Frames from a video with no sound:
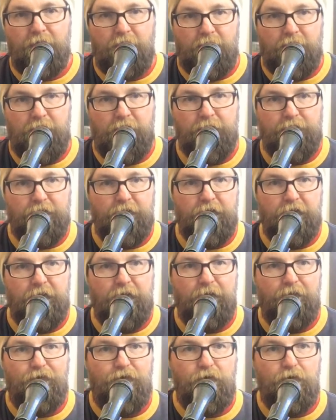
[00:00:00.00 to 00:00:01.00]
Okay, it's going to
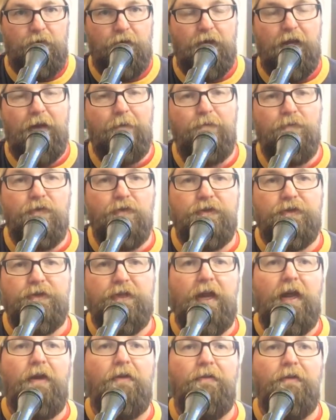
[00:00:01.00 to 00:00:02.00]
give you a lot more
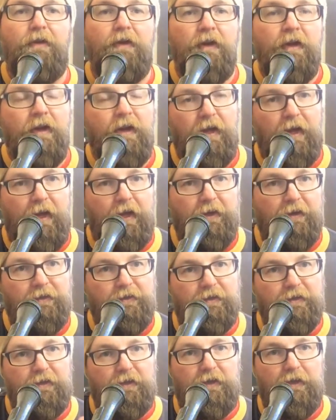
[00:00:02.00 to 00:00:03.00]
sound, and it's
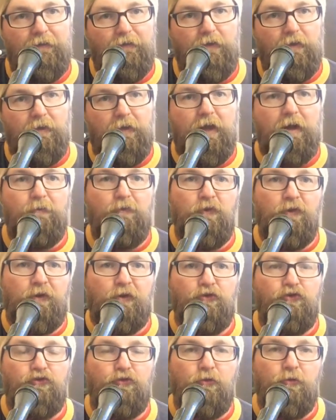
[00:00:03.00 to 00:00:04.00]
going to give you a lot more
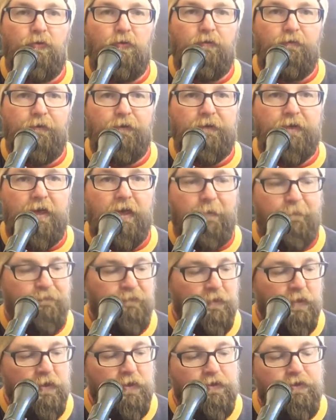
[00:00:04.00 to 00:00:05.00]
control over time.
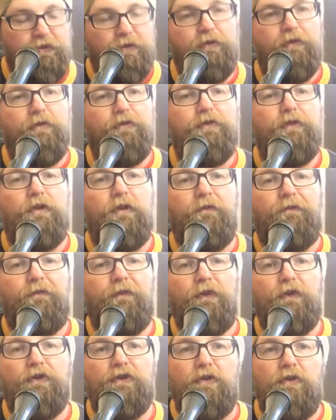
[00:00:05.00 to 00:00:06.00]
So those are your
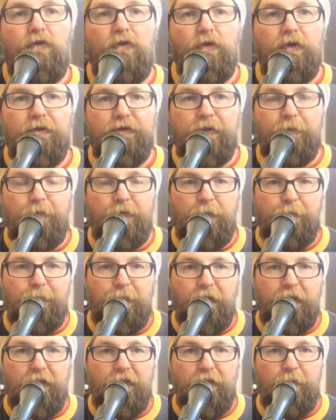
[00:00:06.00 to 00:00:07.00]
first chords. I'm going to
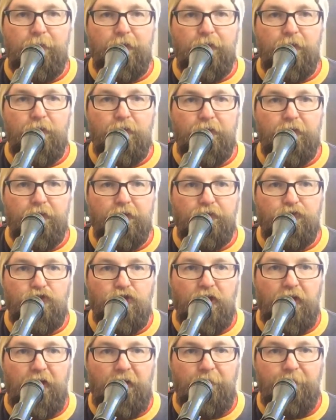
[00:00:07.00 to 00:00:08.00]
play them in order.
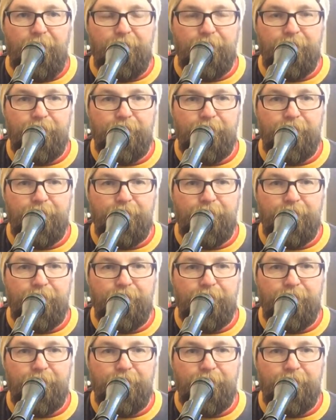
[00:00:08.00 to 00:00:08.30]
G,